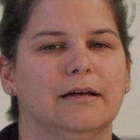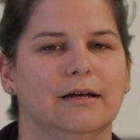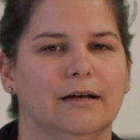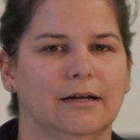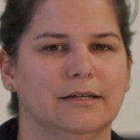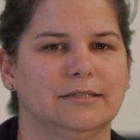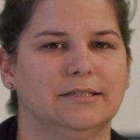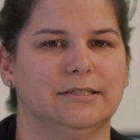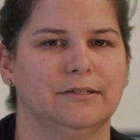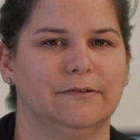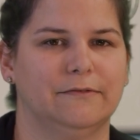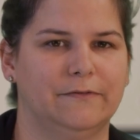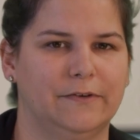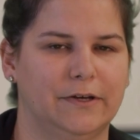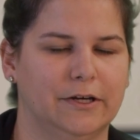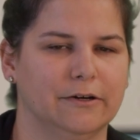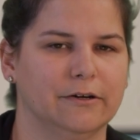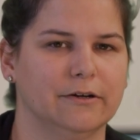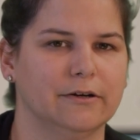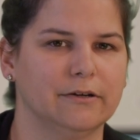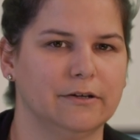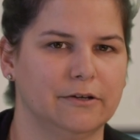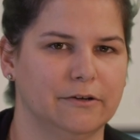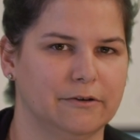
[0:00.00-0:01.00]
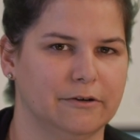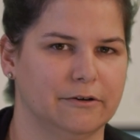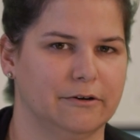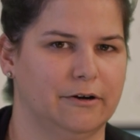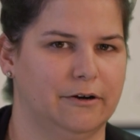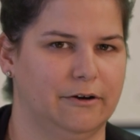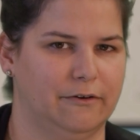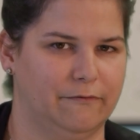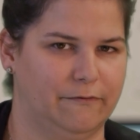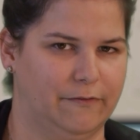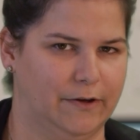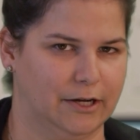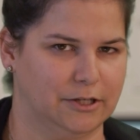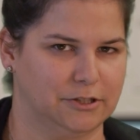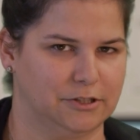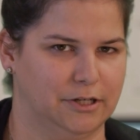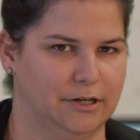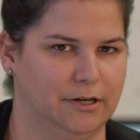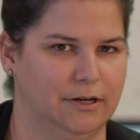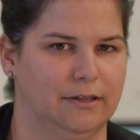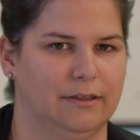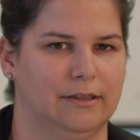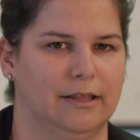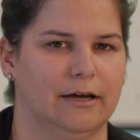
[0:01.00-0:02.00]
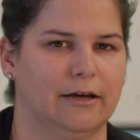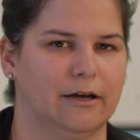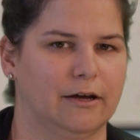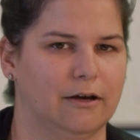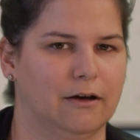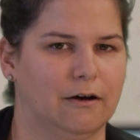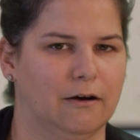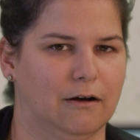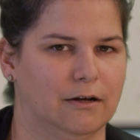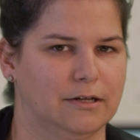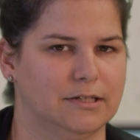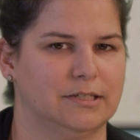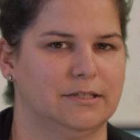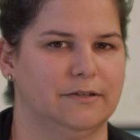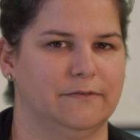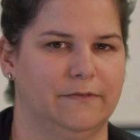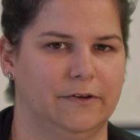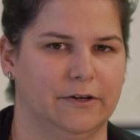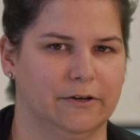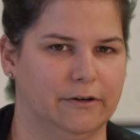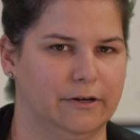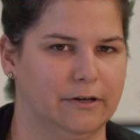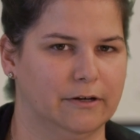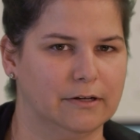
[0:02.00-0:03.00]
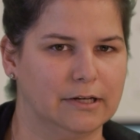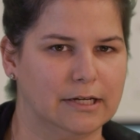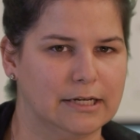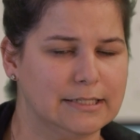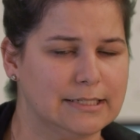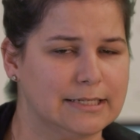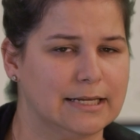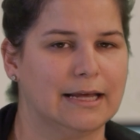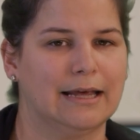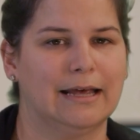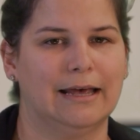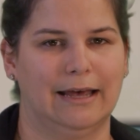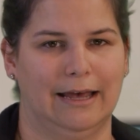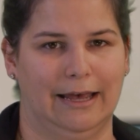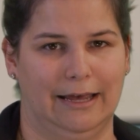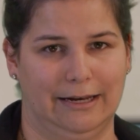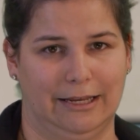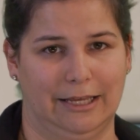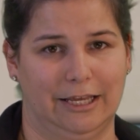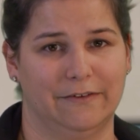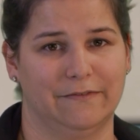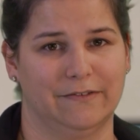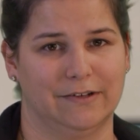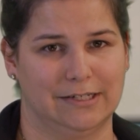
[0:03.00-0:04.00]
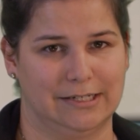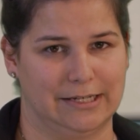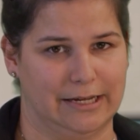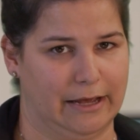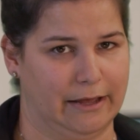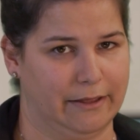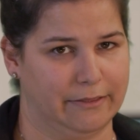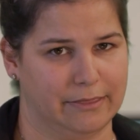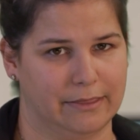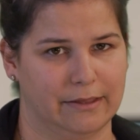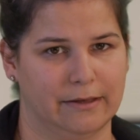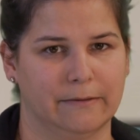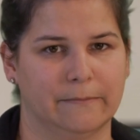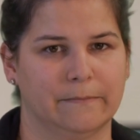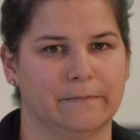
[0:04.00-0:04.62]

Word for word: a severe uterine infection that can cause severe illness and even death.